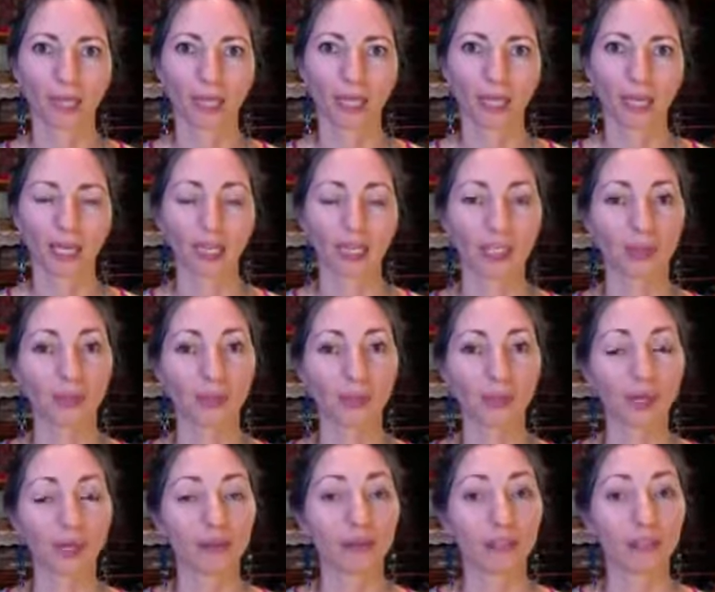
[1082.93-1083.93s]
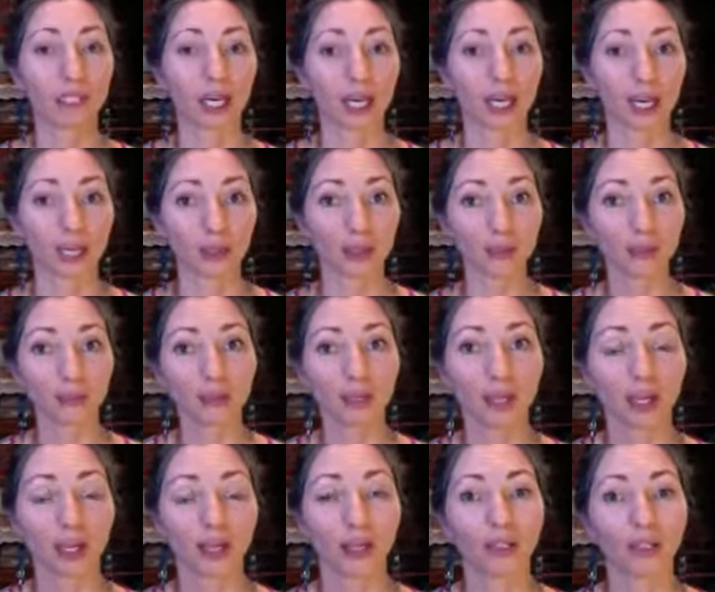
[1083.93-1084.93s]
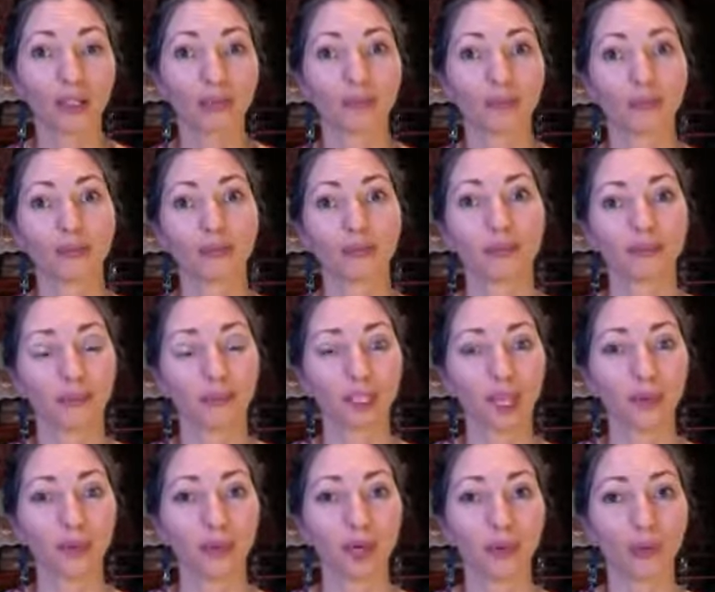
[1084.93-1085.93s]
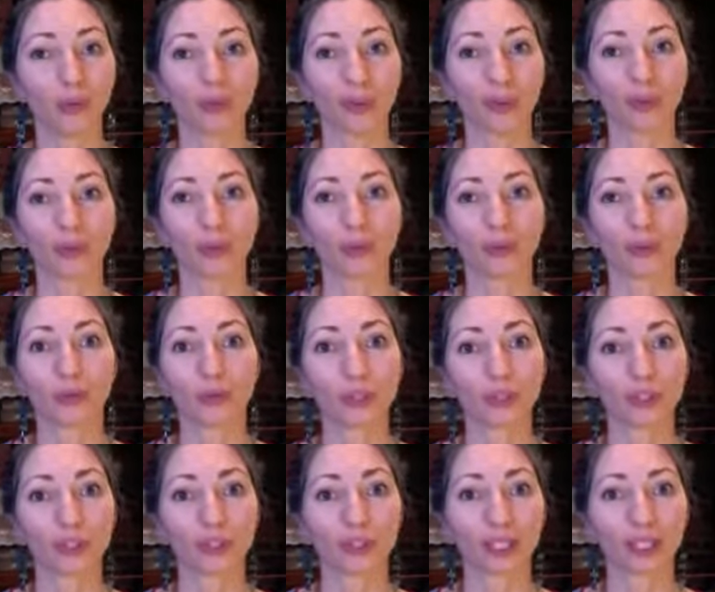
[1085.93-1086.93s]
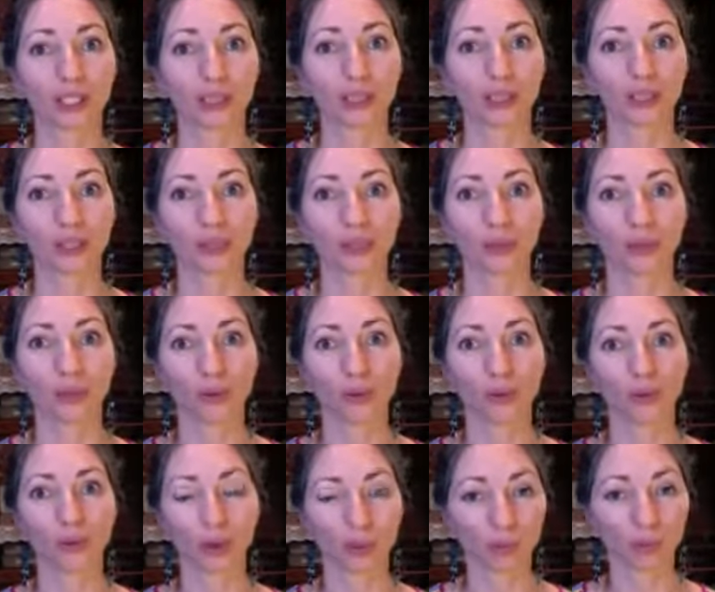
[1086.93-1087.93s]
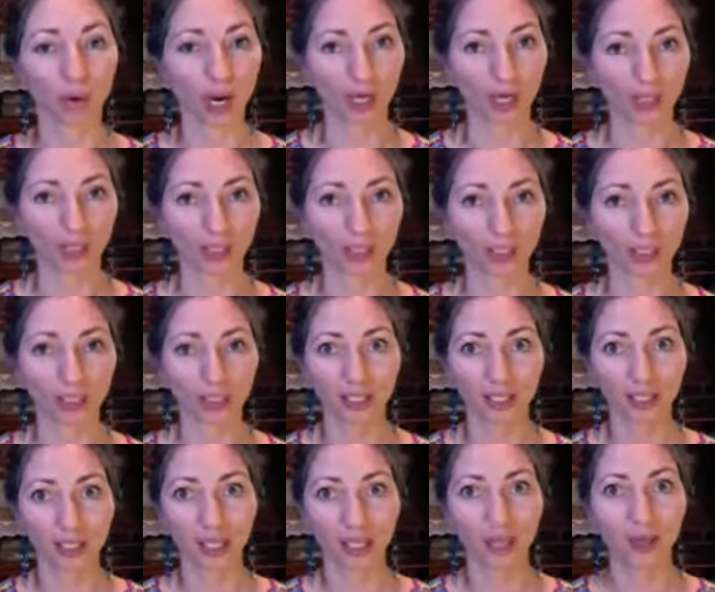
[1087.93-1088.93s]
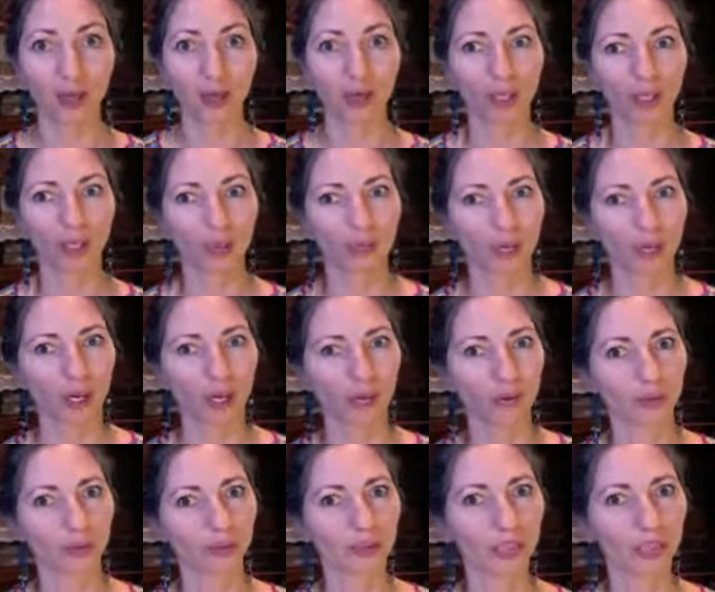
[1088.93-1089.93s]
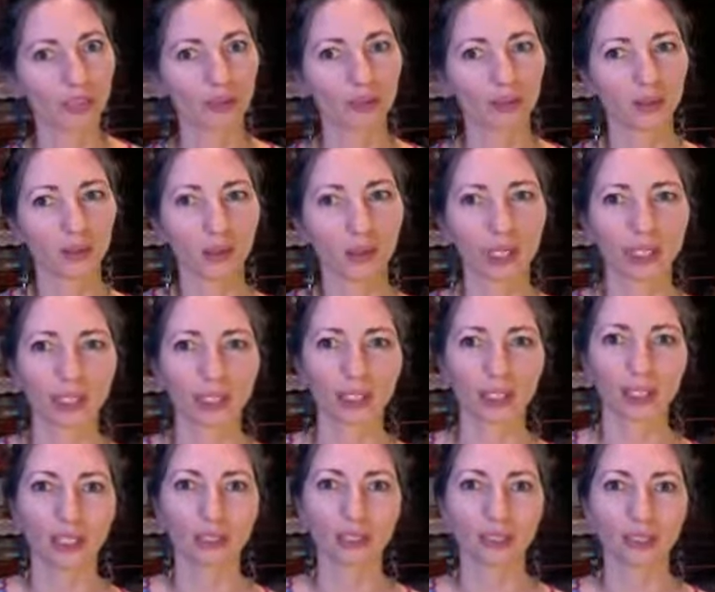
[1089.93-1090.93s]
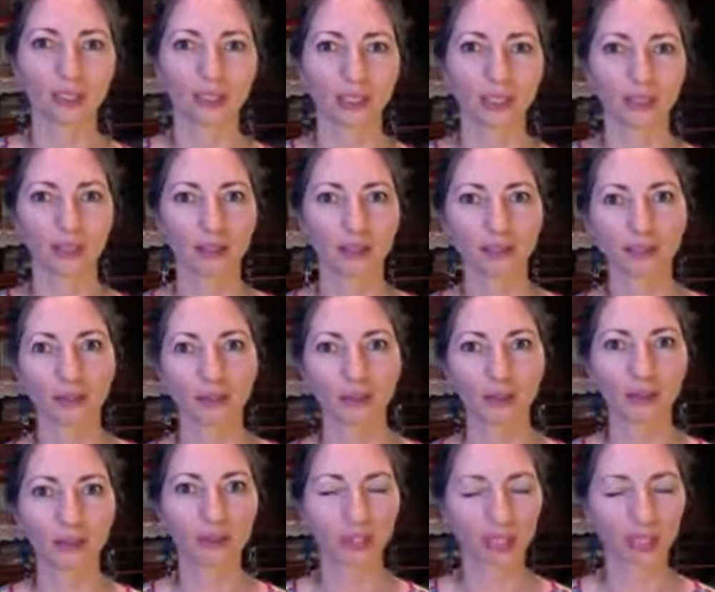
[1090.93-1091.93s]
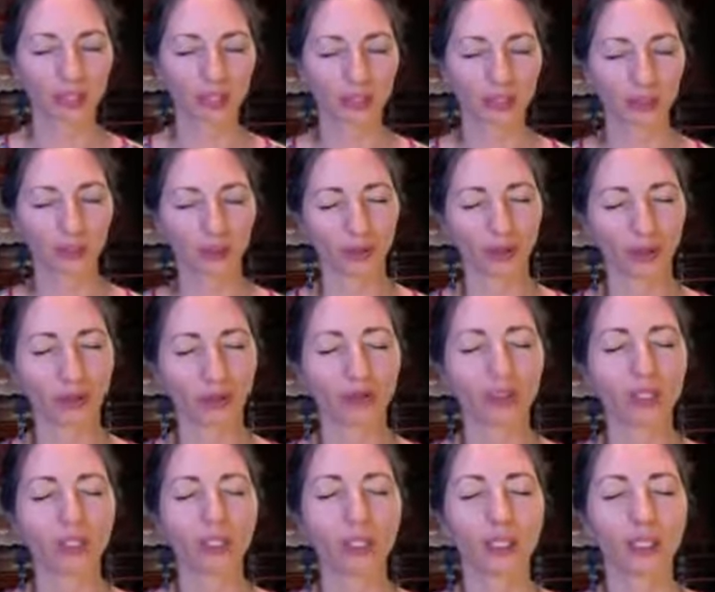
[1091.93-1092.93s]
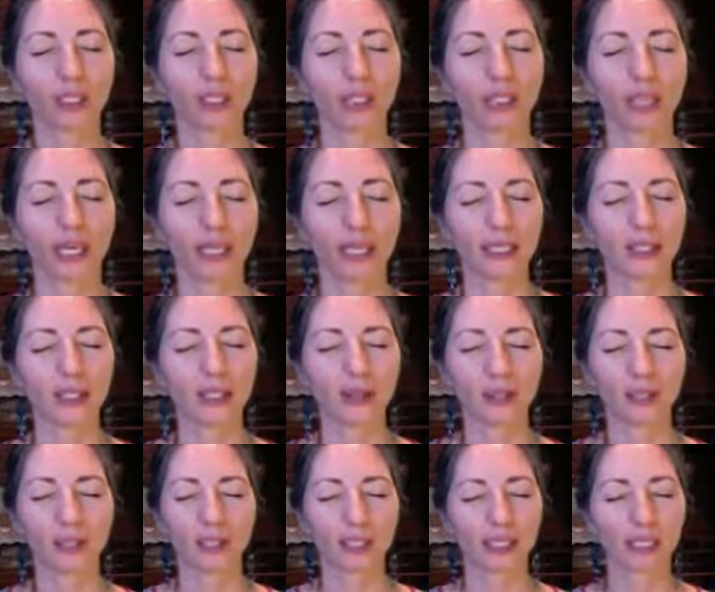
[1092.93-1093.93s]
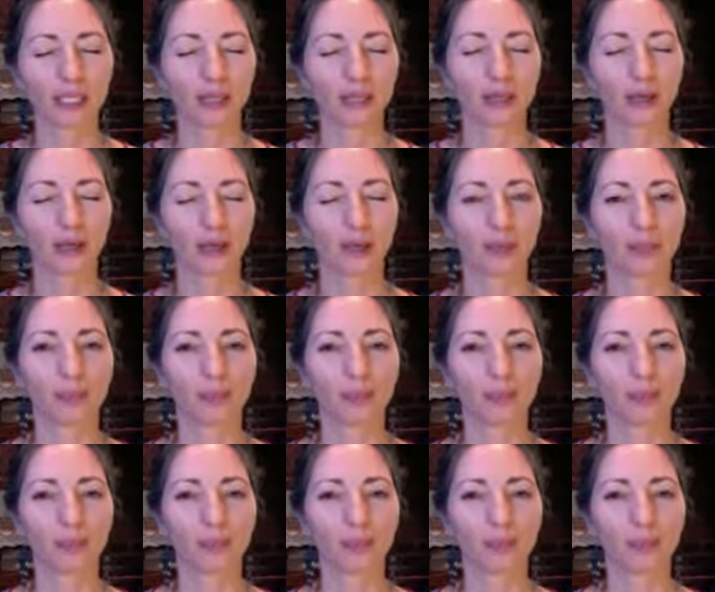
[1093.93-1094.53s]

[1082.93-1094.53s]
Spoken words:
And if you have time, now I will suggest that you go for a walk. Walk around, sense your body, sense your center, and not in a,